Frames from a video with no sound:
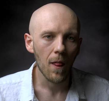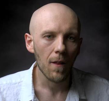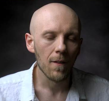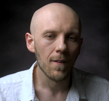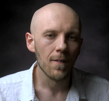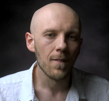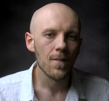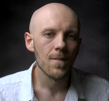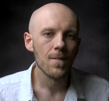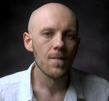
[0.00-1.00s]

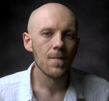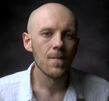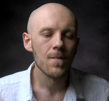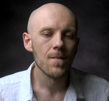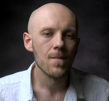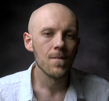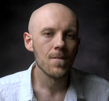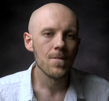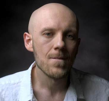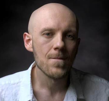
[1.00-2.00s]

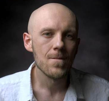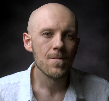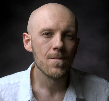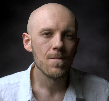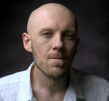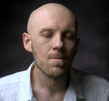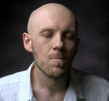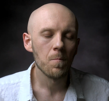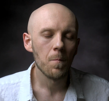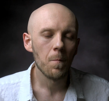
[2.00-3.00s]

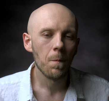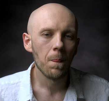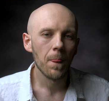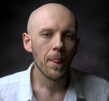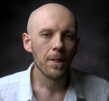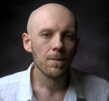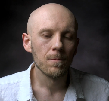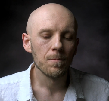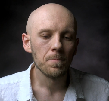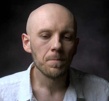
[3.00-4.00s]

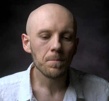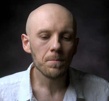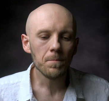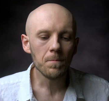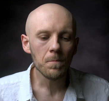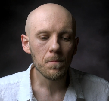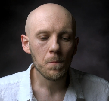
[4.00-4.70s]
[no speech]